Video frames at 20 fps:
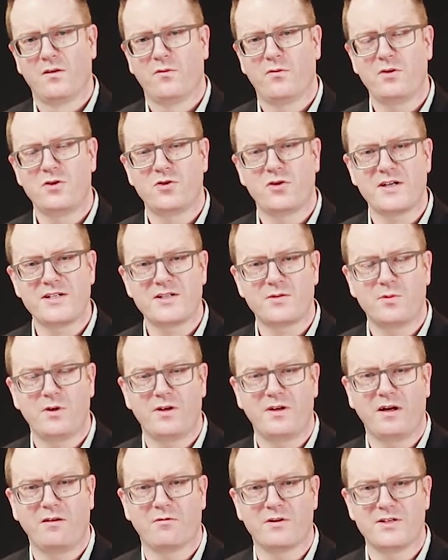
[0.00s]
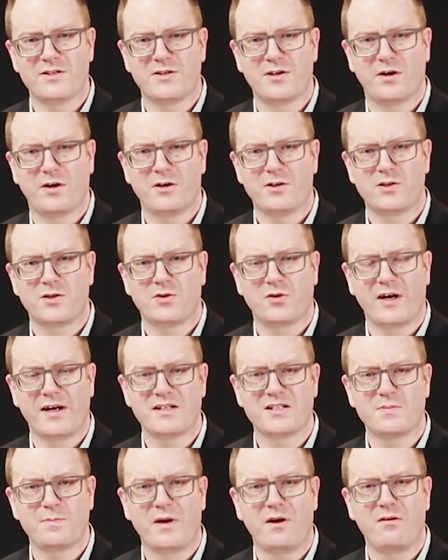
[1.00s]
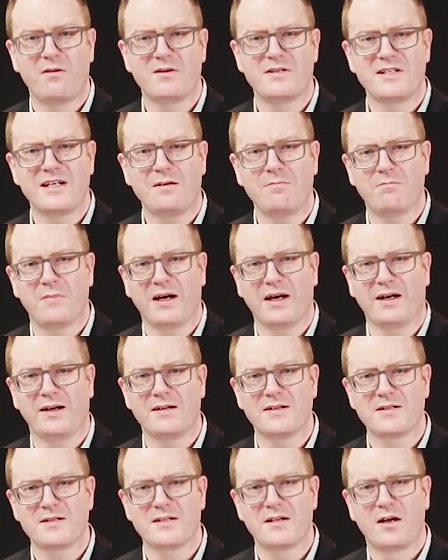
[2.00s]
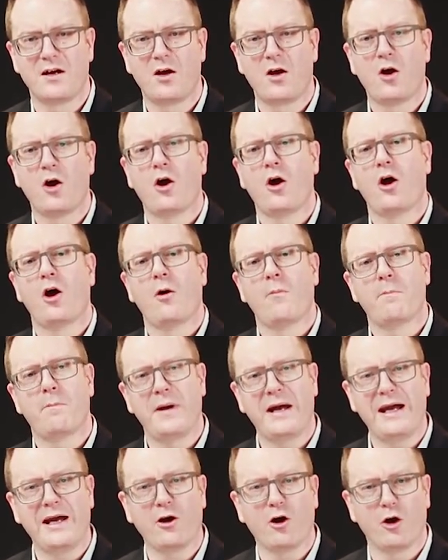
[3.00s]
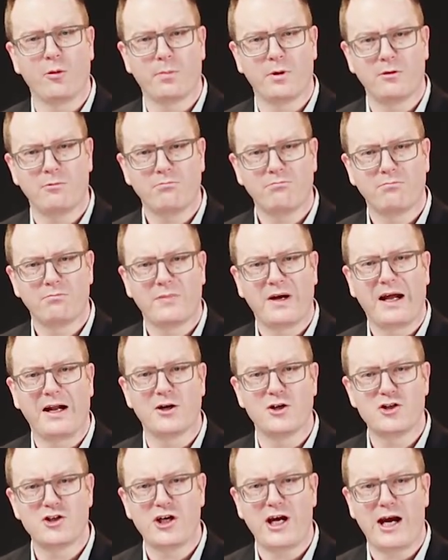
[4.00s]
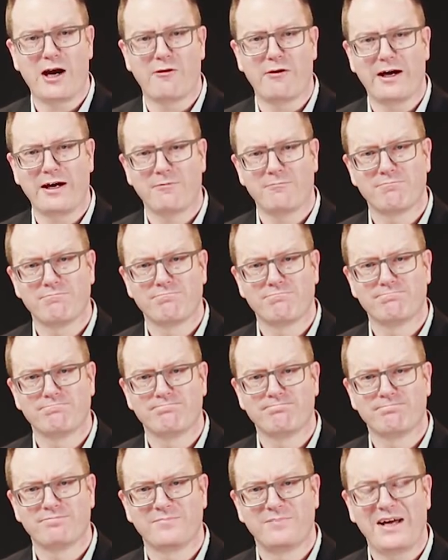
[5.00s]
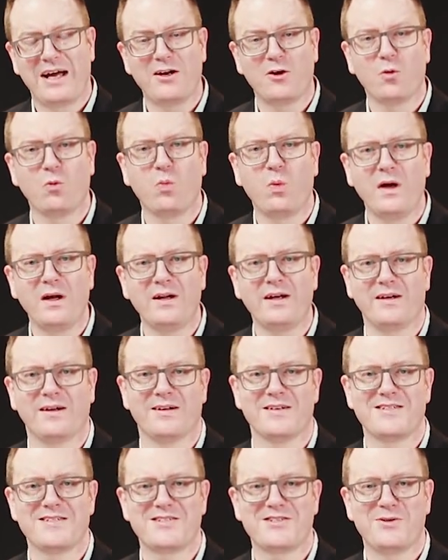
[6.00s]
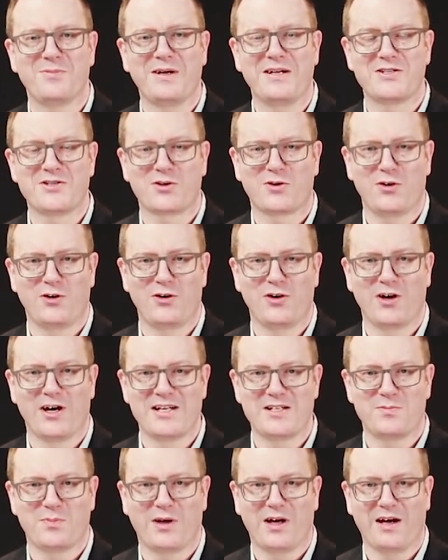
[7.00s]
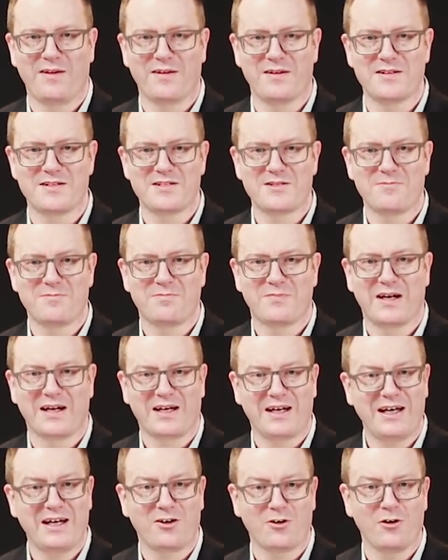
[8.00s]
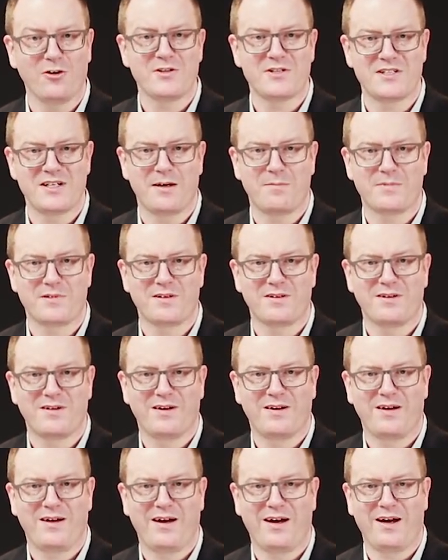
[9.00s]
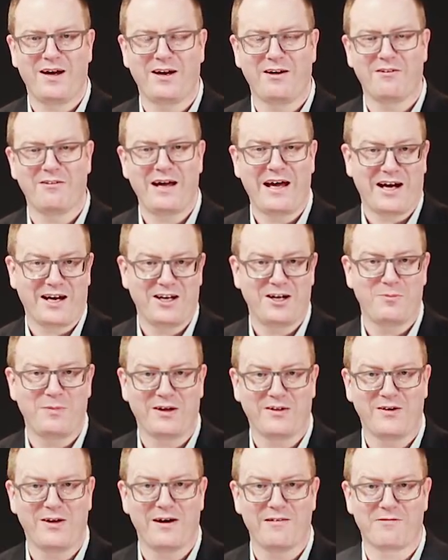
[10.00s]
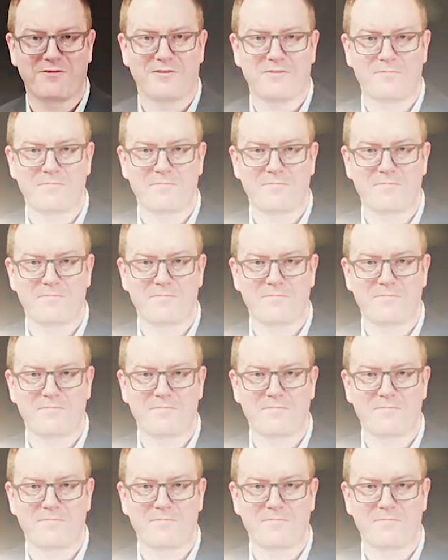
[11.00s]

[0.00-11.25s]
For trustworthy research, transparency means being open and sharing, and a willingness to be scrutinised by others, a key concept in academic life.